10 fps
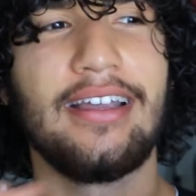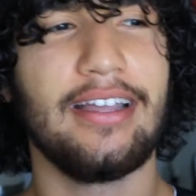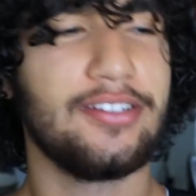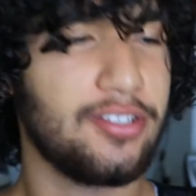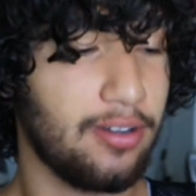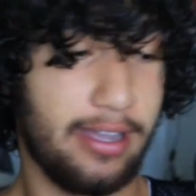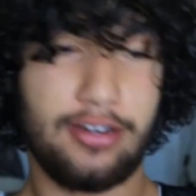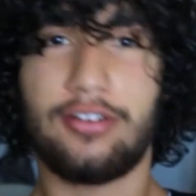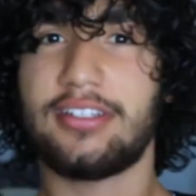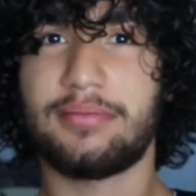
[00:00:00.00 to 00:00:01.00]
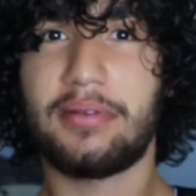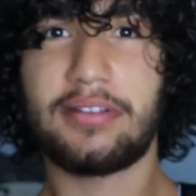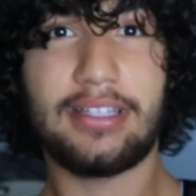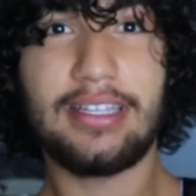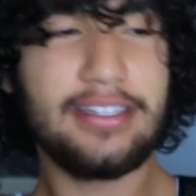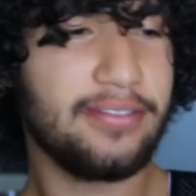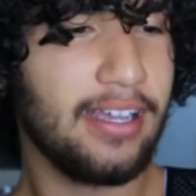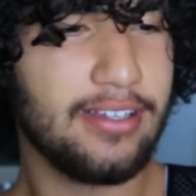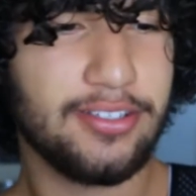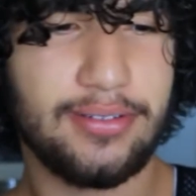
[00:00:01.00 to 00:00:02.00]
And so I notice I'm about to leave,
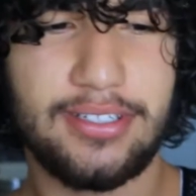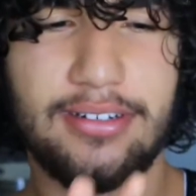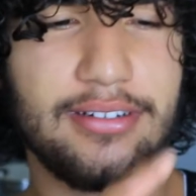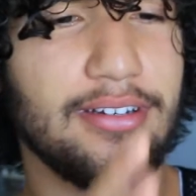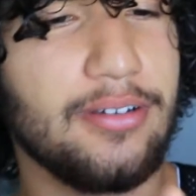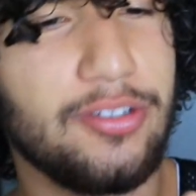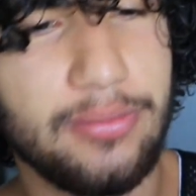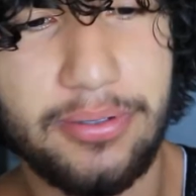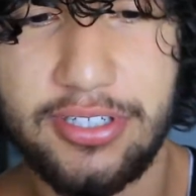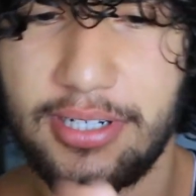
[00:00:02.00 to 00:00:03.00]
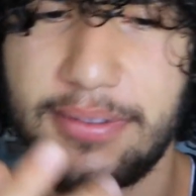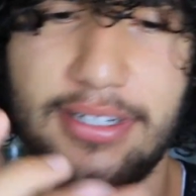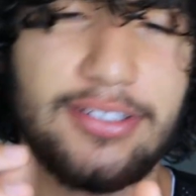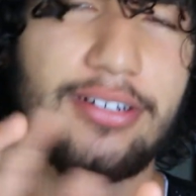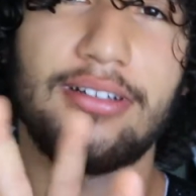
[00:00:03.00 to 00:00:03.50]
so I start doing push-ups, and I start